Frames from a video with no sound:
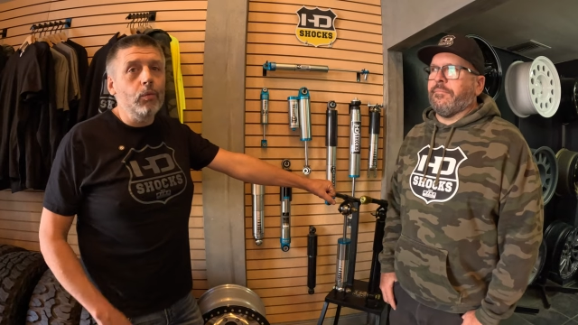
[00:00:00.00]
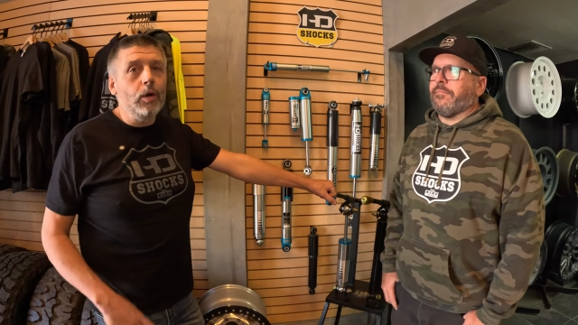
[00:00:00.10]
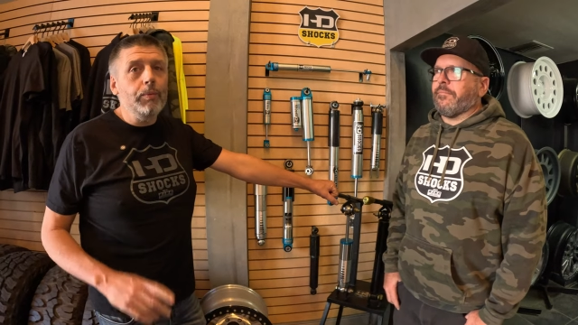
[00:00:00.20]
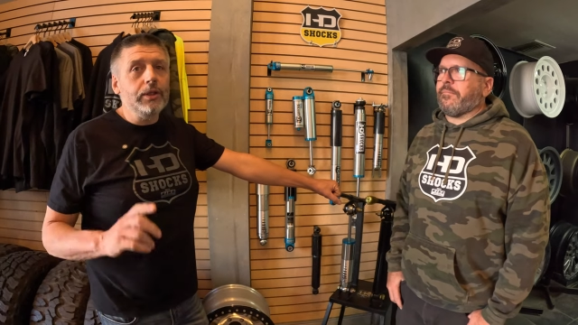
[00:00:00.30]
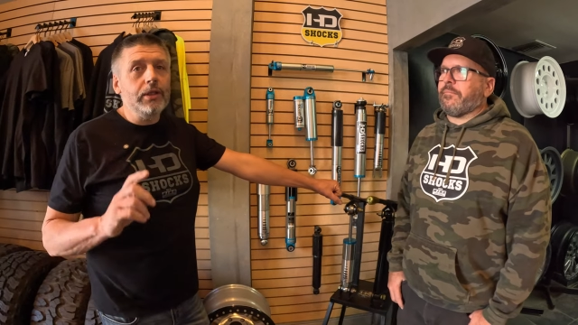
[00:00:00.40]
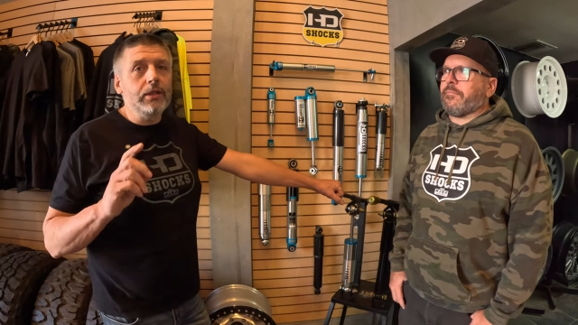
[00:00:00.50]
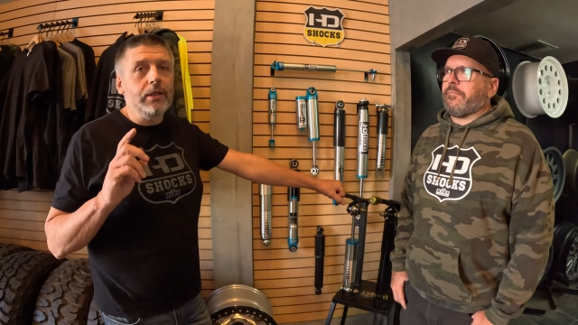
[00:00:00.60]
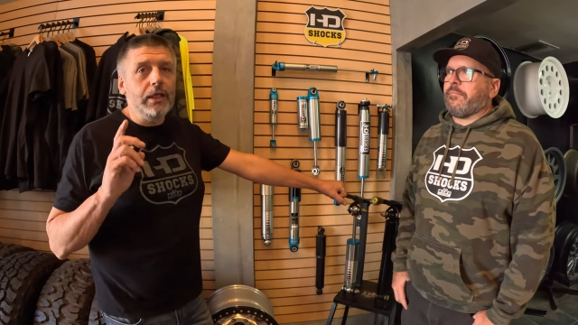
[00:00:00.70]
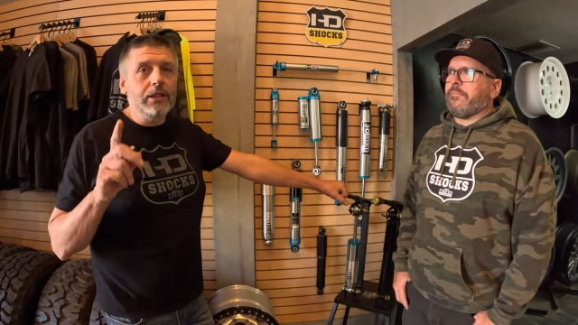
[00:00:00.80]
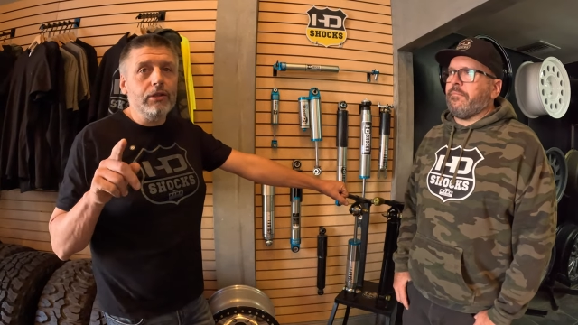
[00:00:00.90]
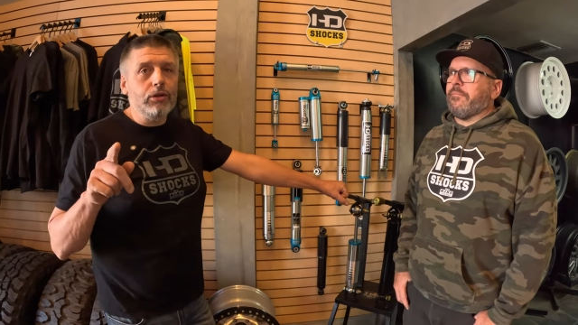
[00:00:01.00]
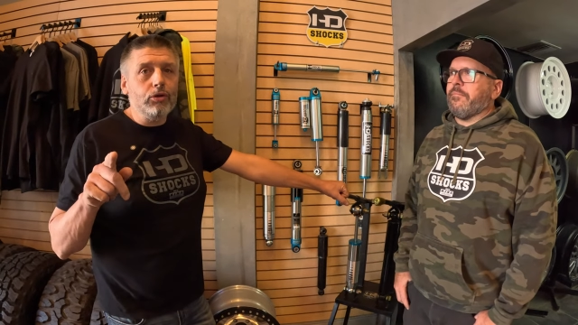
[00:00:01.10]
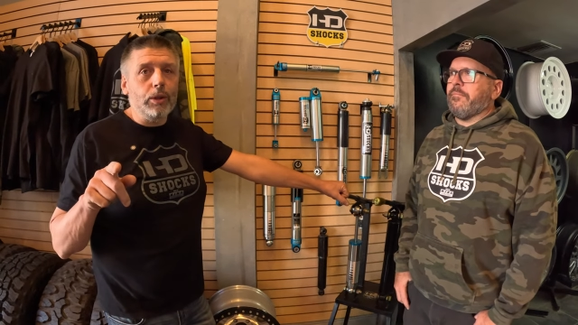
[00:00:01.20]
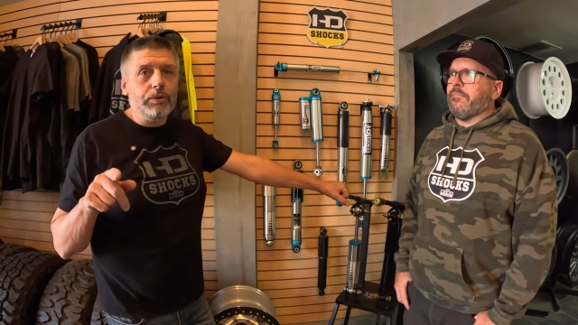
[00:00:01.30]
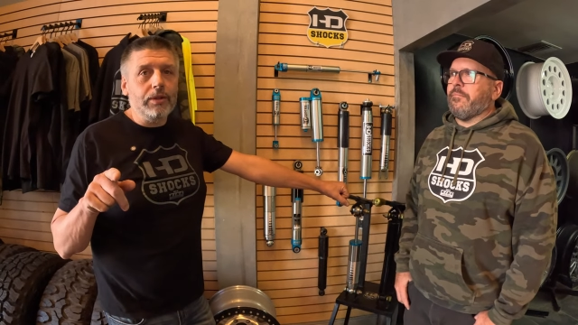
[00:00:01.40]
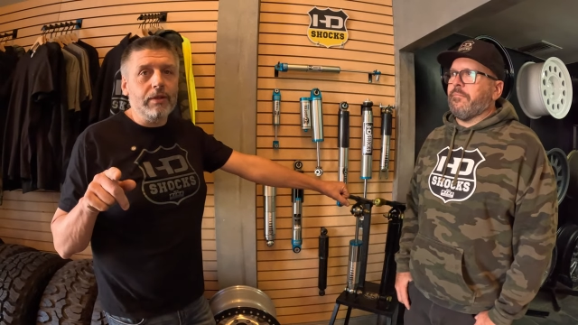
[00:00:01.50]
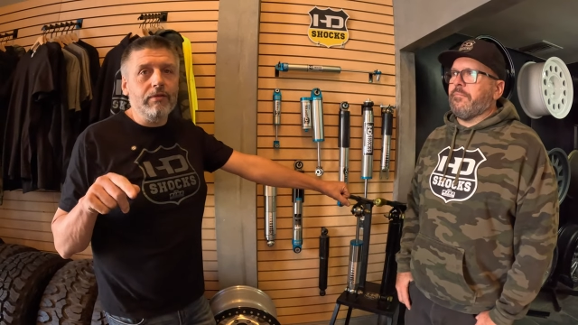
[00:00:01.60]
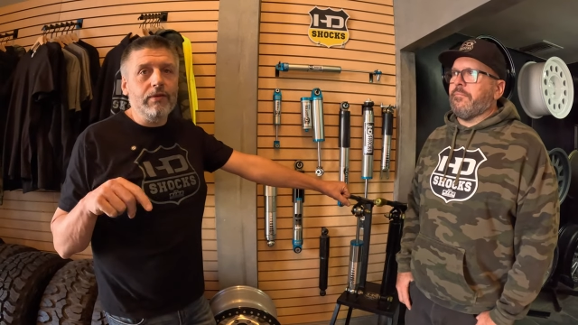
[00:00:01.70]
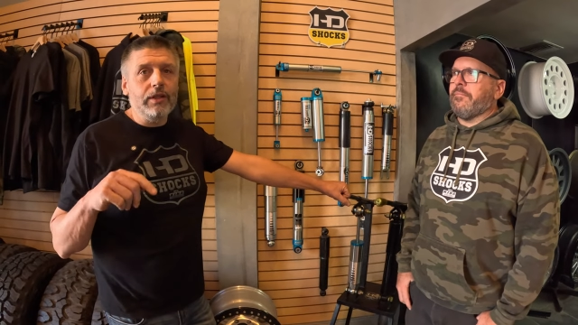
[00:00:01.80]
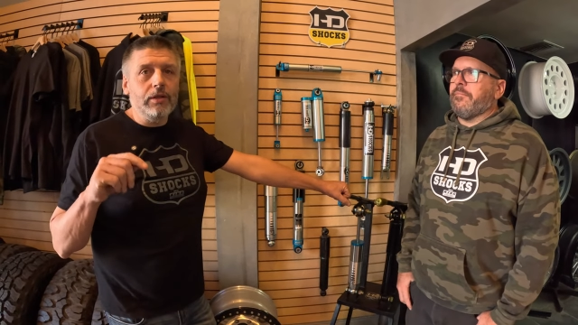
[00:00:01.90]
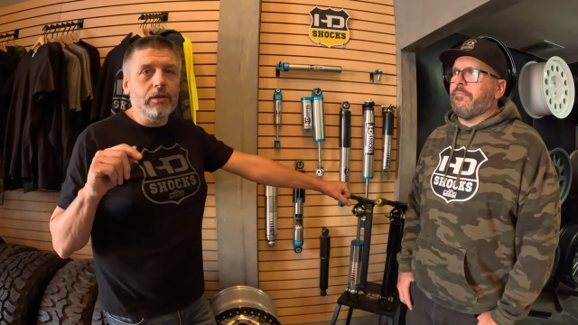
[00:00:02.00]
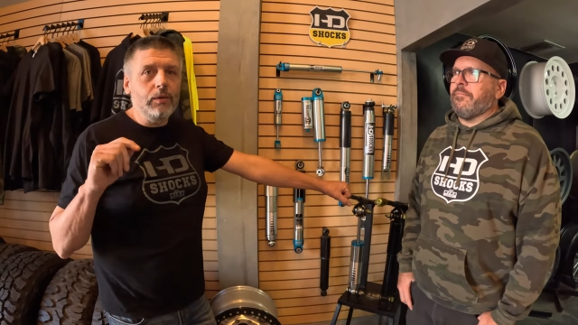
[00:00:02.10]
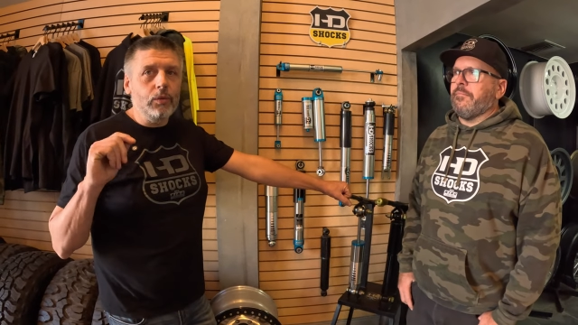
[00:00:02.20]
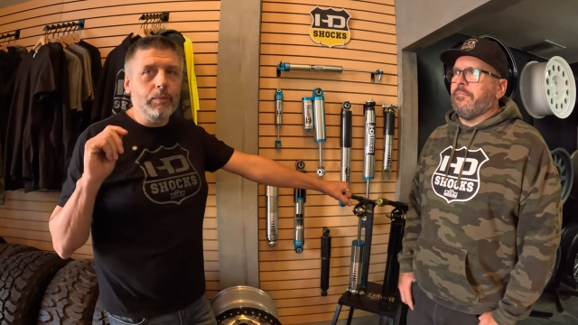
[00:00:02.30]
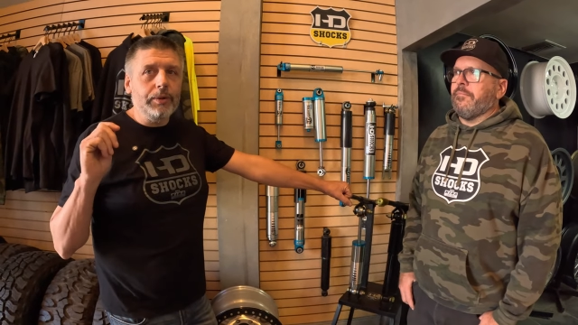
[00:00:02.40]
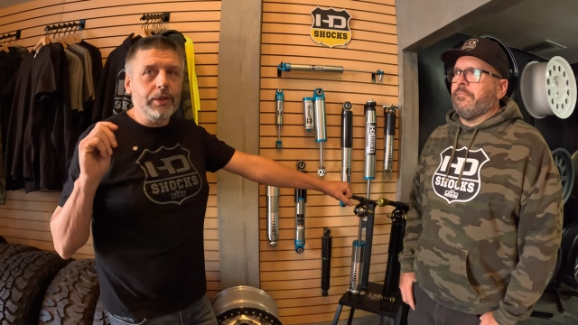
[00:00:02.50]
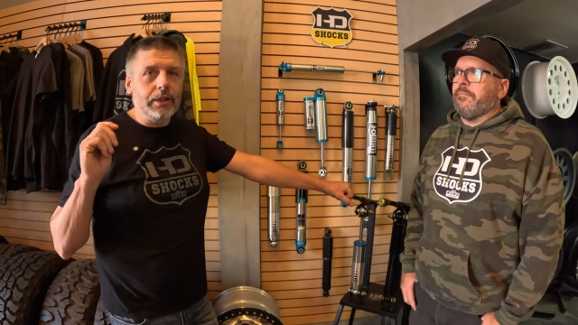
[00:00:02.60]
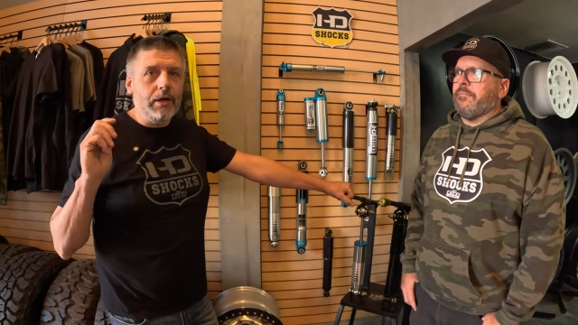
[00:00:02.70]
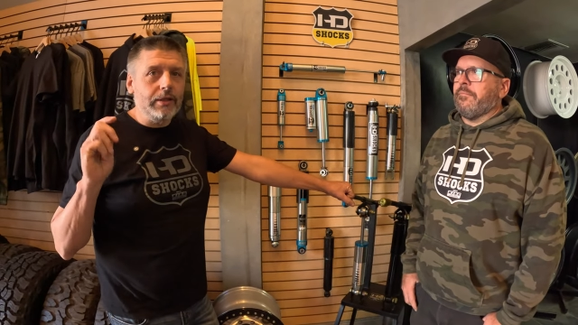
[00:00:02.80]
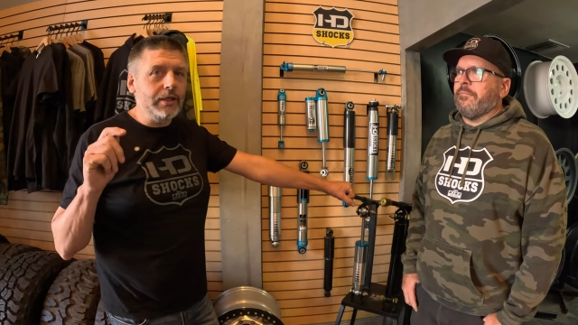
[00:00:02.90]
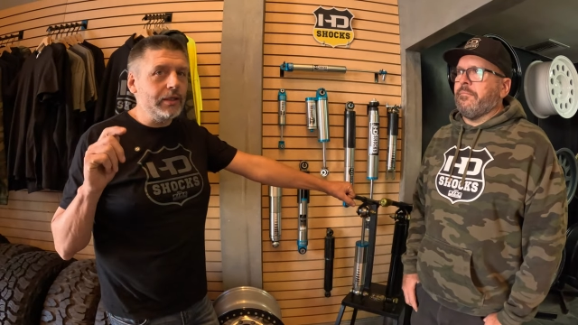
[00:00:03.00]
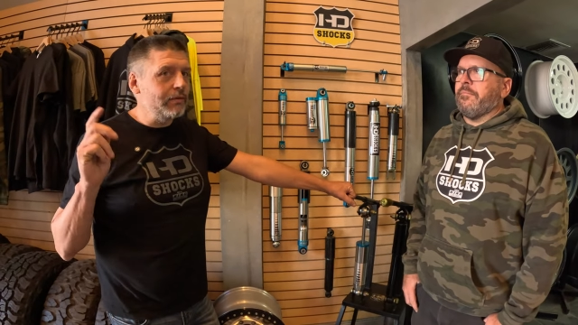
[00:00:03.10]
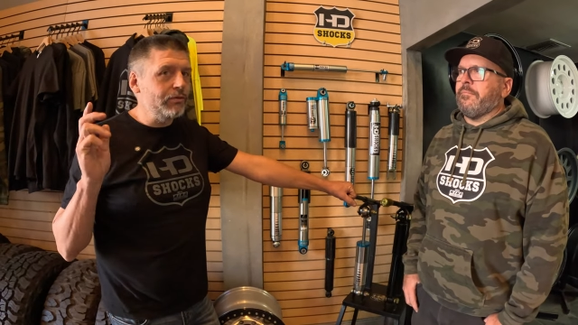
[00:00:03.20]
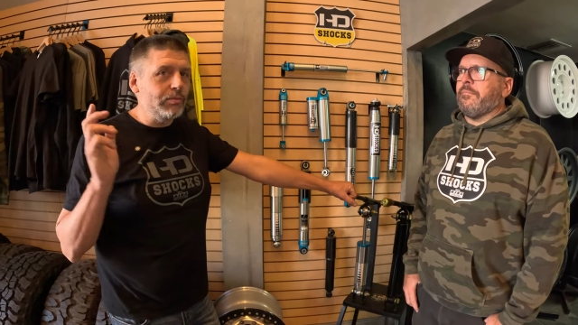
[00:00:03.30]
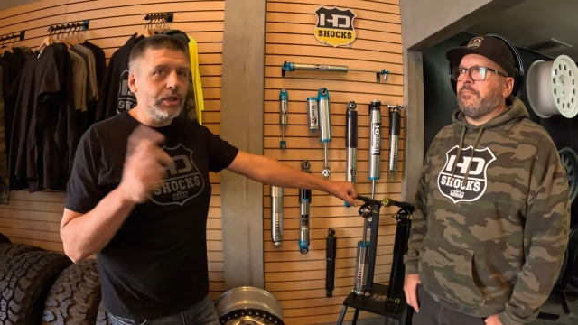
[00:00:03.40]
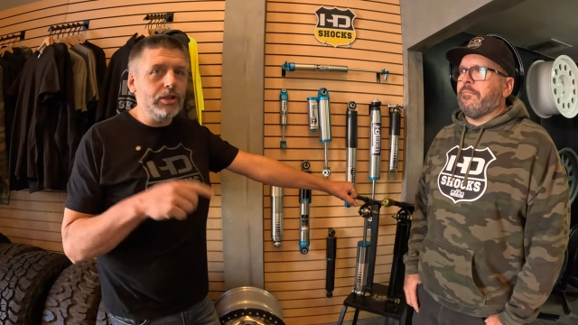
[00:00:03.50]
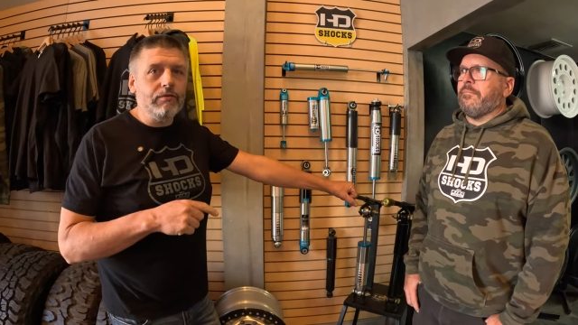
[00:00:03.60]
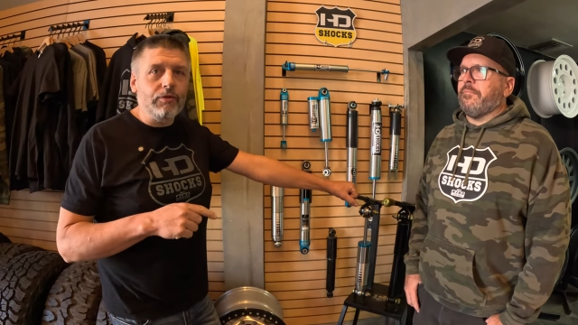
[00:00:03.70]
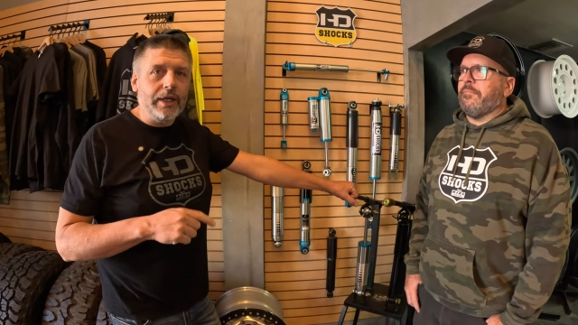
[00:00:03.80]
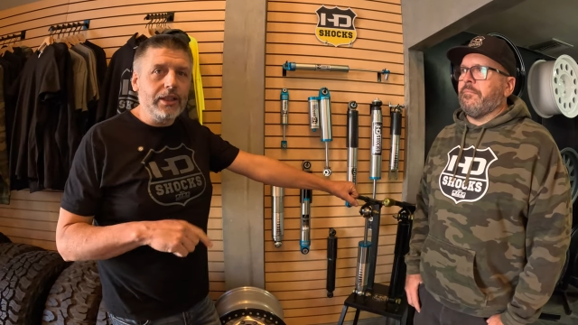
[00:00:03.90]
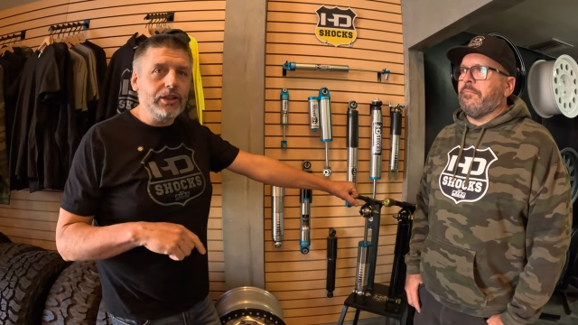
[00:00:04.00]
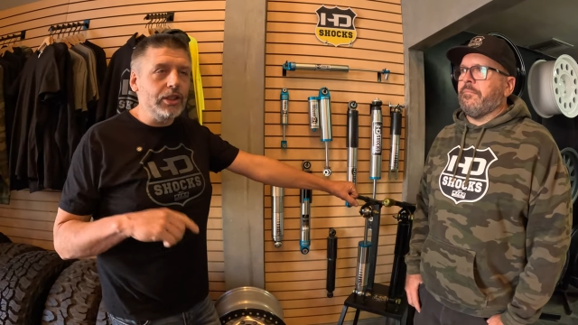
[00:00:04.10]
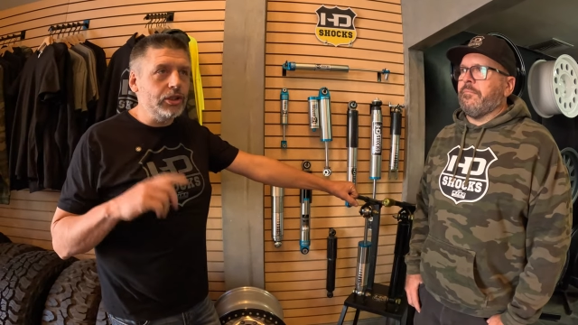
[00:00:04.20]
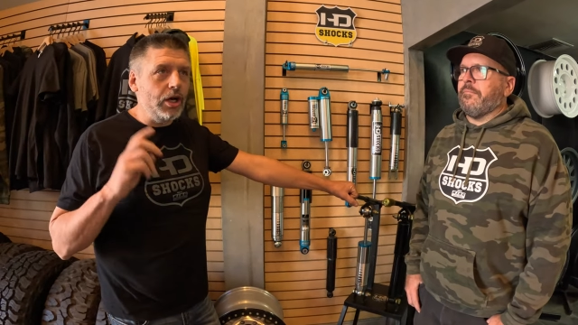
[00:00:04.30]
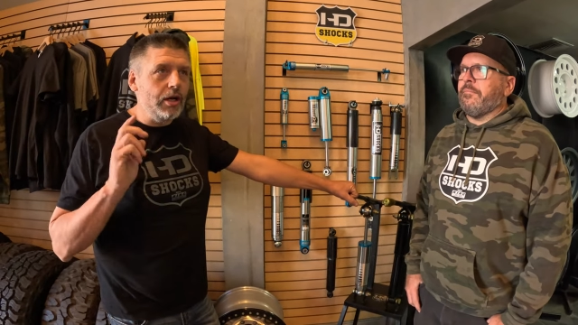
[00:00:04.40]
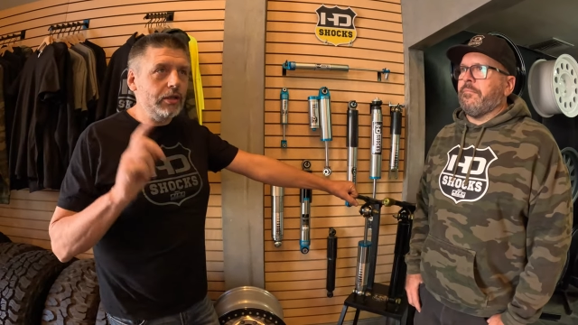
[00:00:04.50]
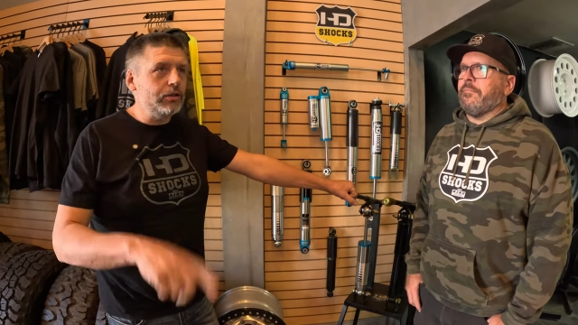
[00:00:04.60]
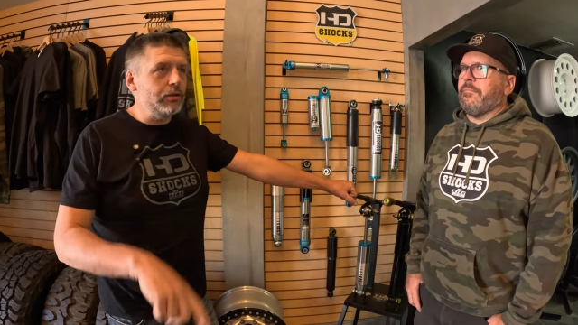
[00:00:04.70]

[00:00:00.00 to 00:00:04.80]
Speaker 1: we'll put the in the description of the video. We'll put the contact information for HD Shocks